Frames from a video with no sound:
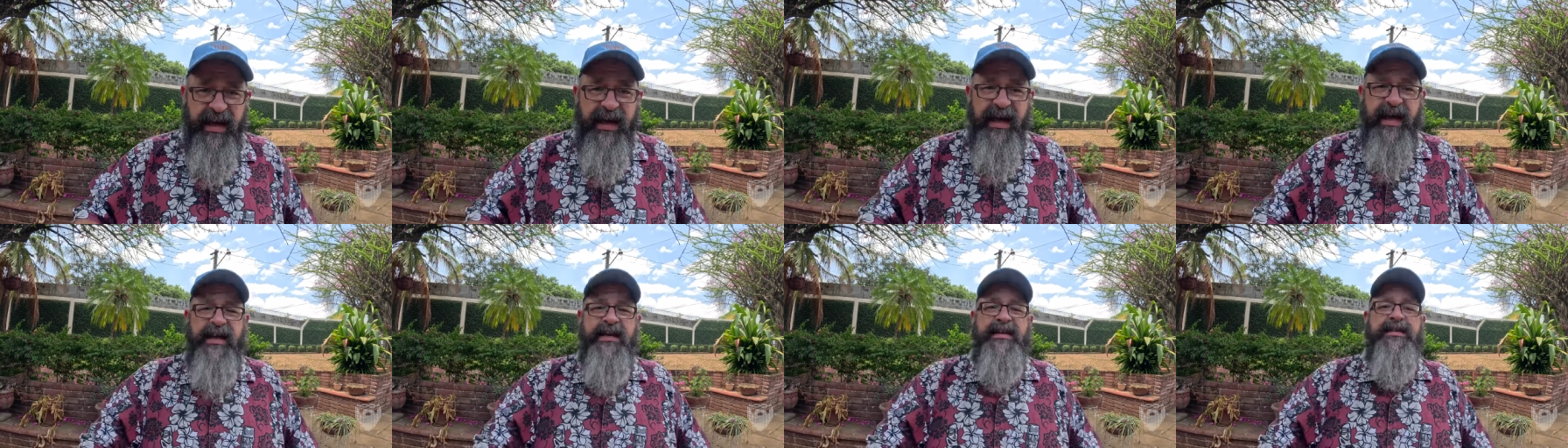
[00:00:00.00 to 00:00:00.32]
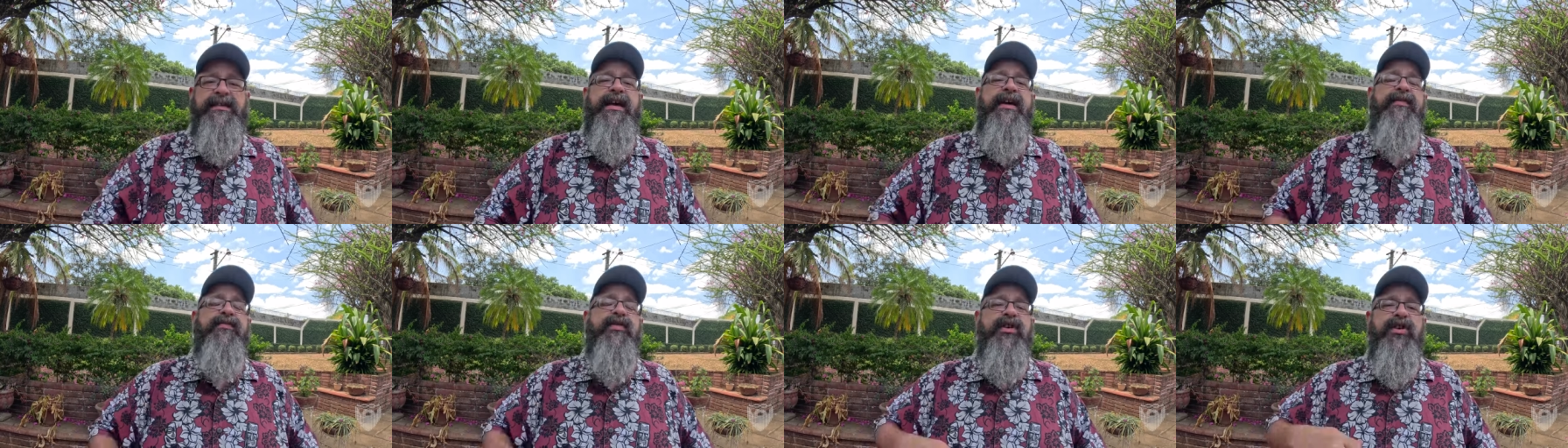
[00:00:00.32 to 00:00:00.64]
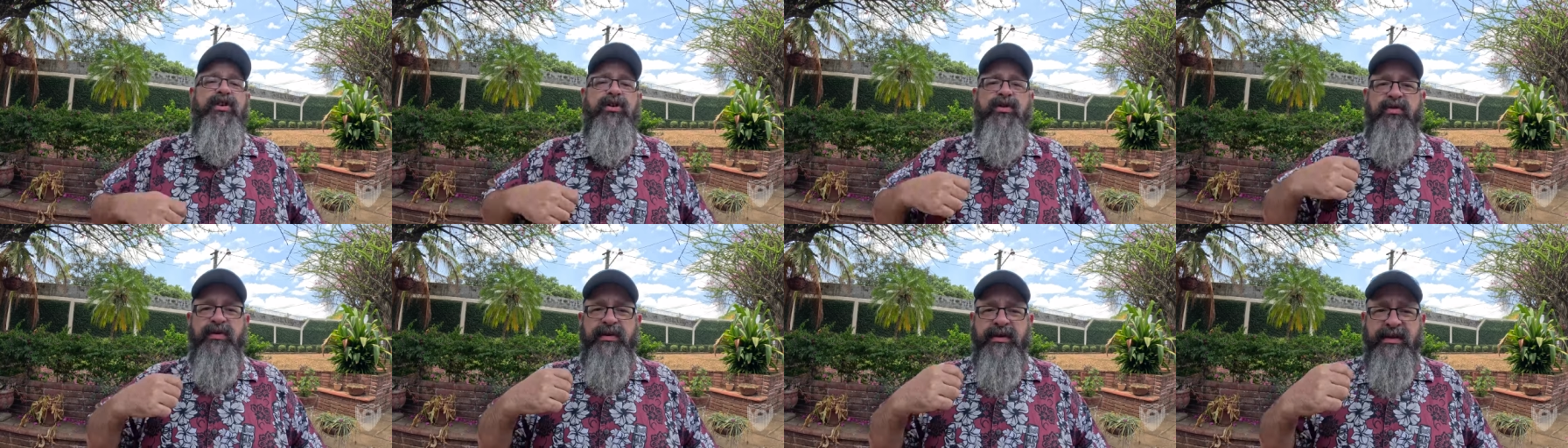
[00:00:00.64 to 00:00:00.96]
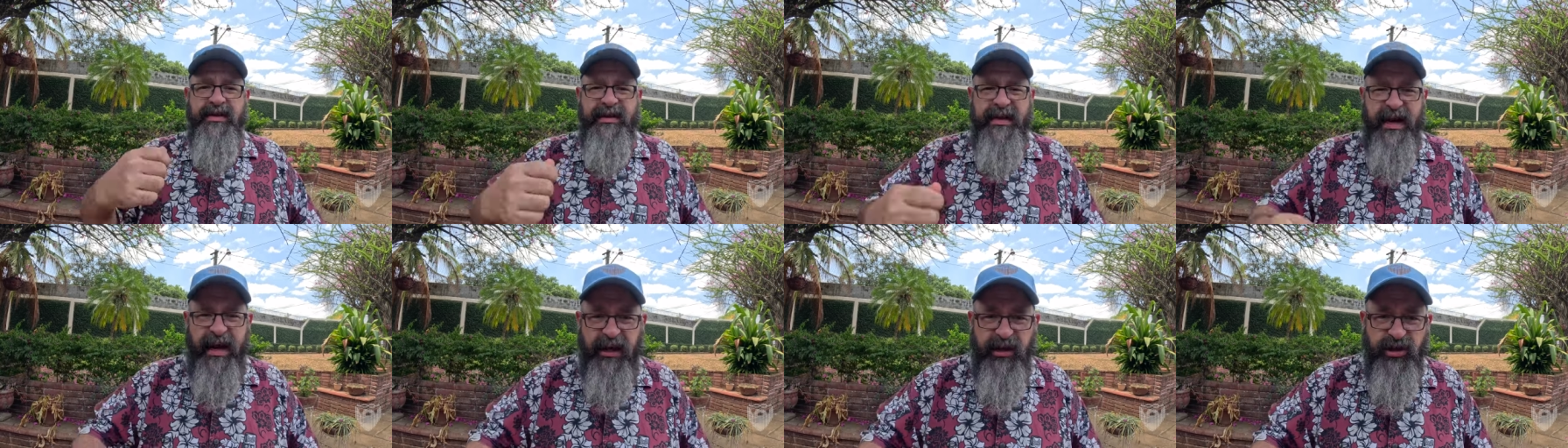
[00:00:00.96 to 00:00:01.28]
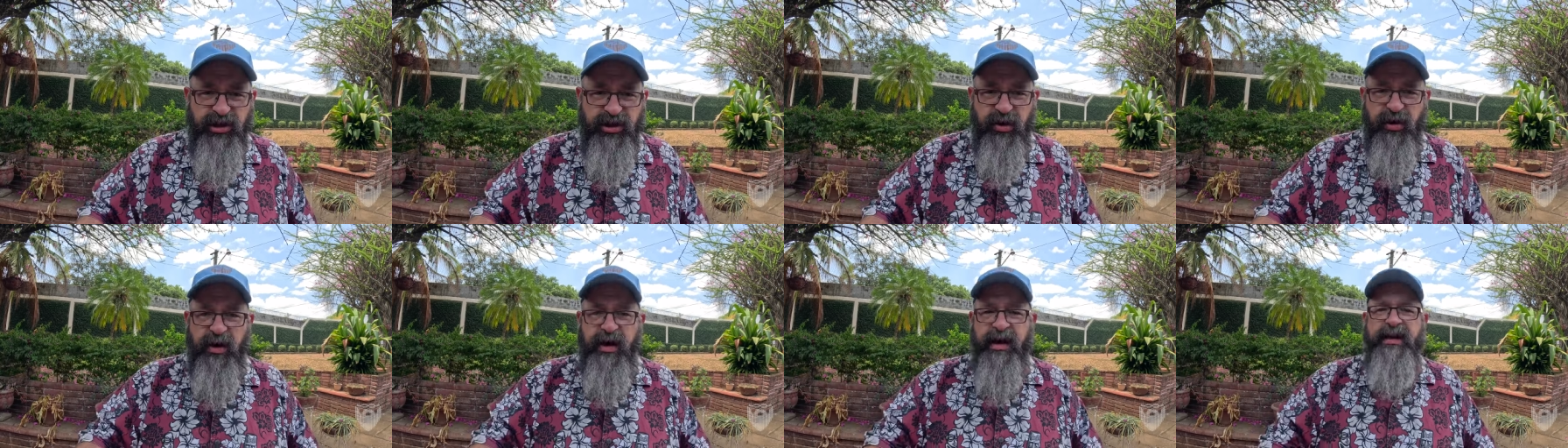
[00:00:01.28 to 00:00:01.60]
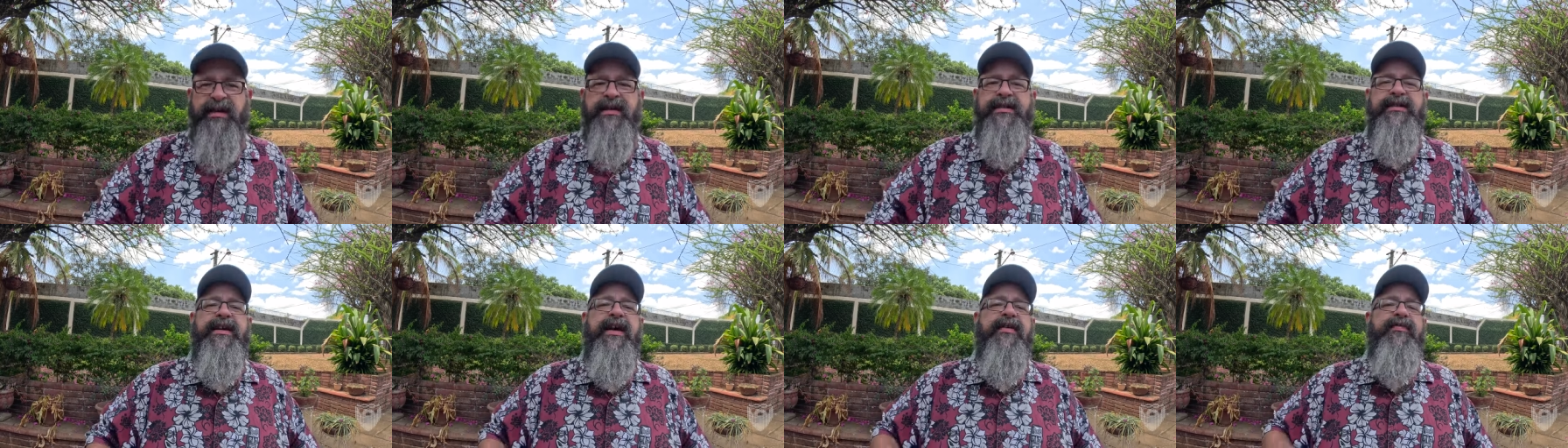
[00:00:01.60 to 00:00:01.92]
It is giving you danger. It
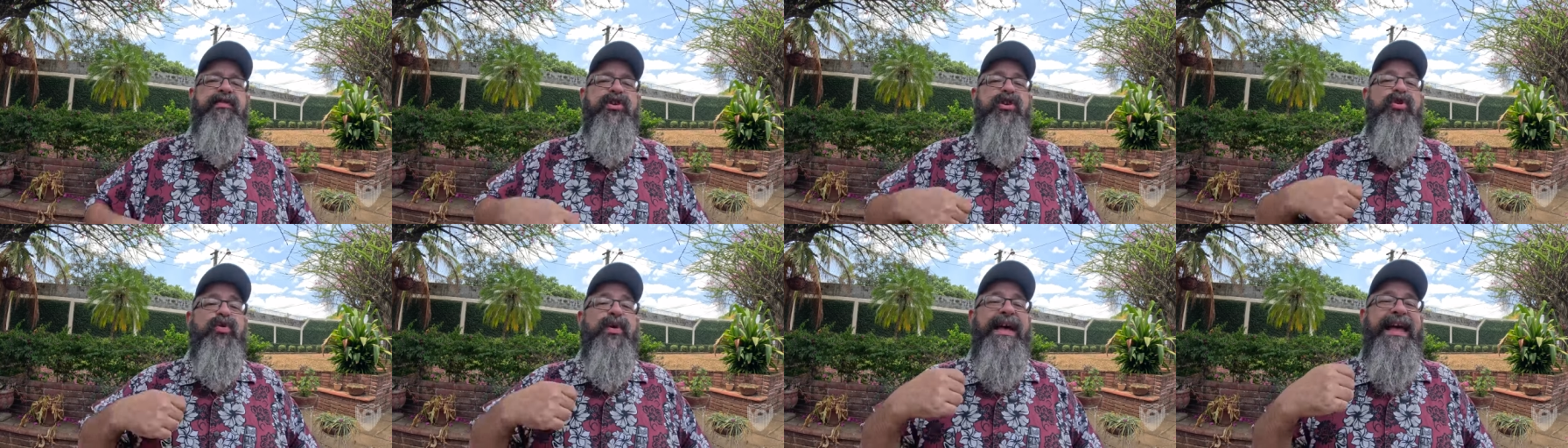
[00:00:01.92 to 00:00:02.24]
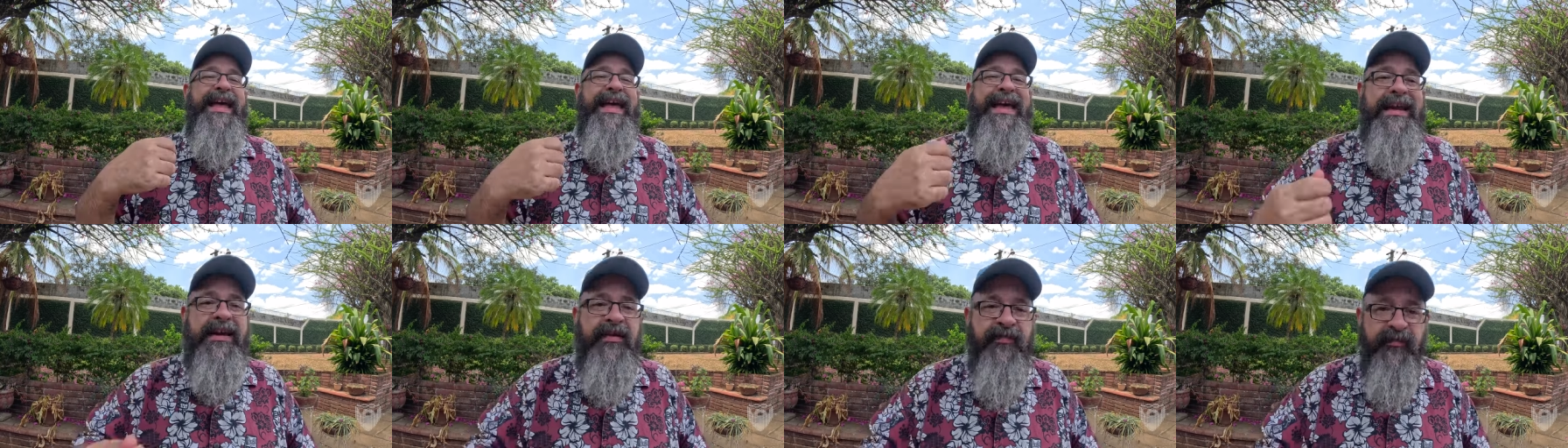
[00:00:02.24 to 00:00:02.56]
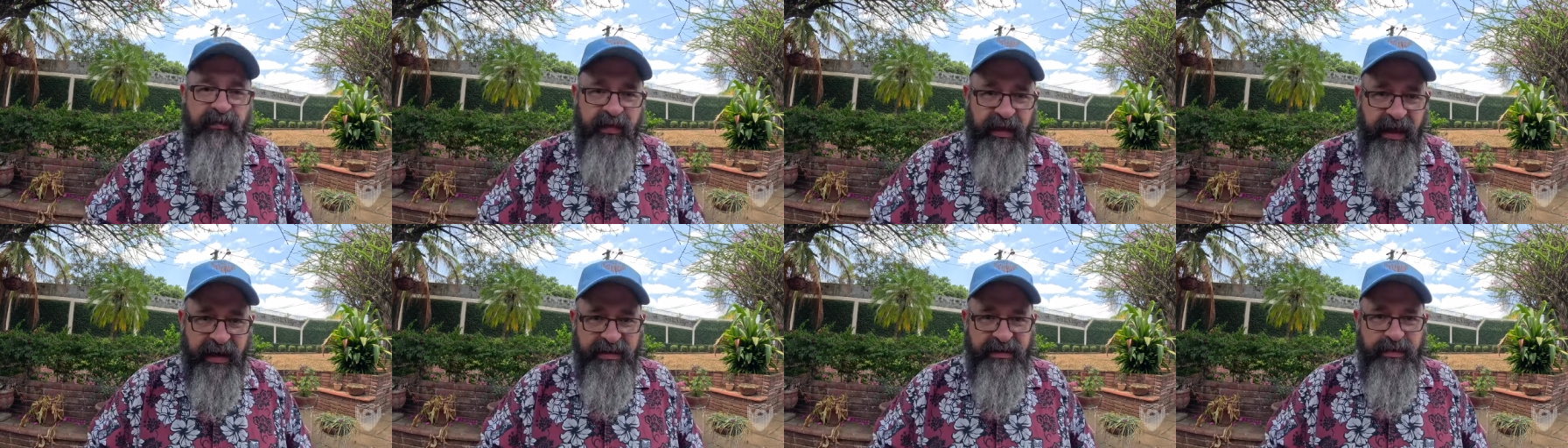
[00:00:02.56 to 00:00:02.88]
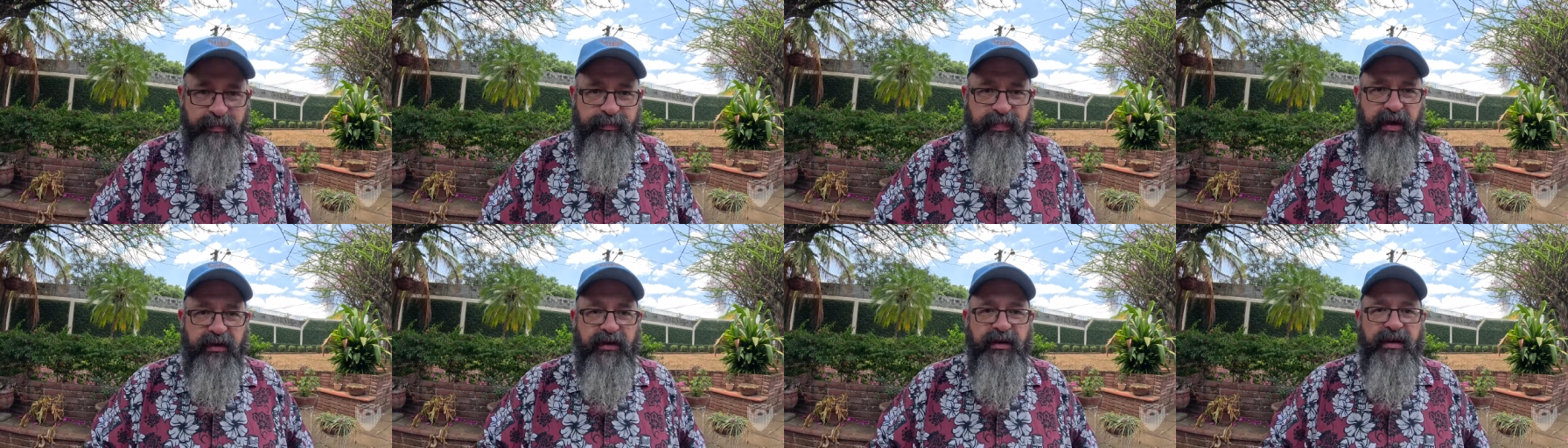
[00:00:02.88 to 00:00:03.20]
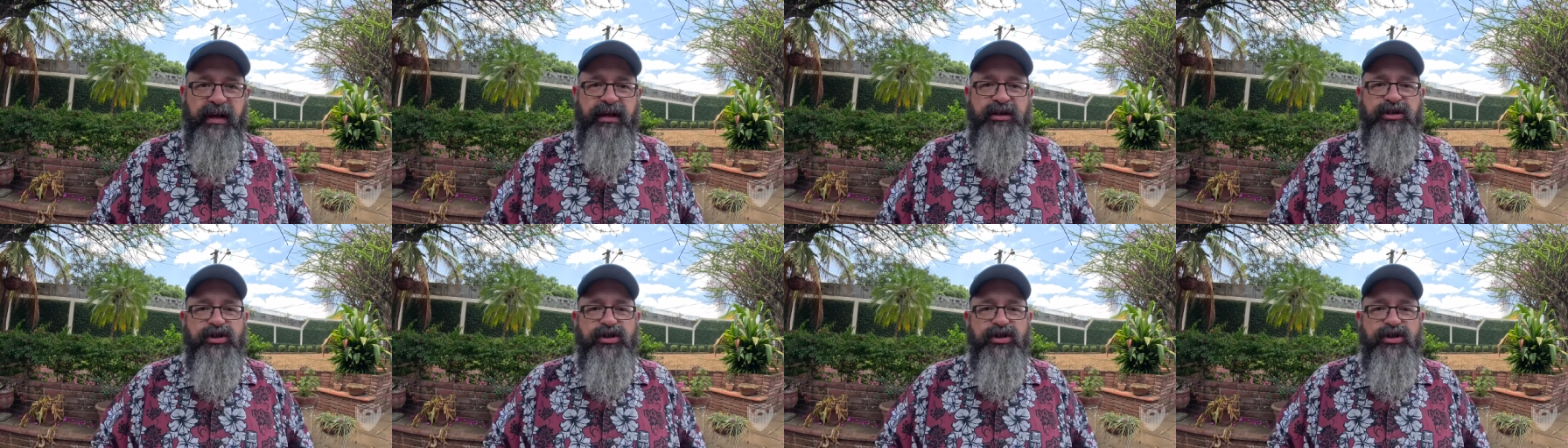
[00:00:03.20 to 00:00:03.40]
is giving you inflexibility.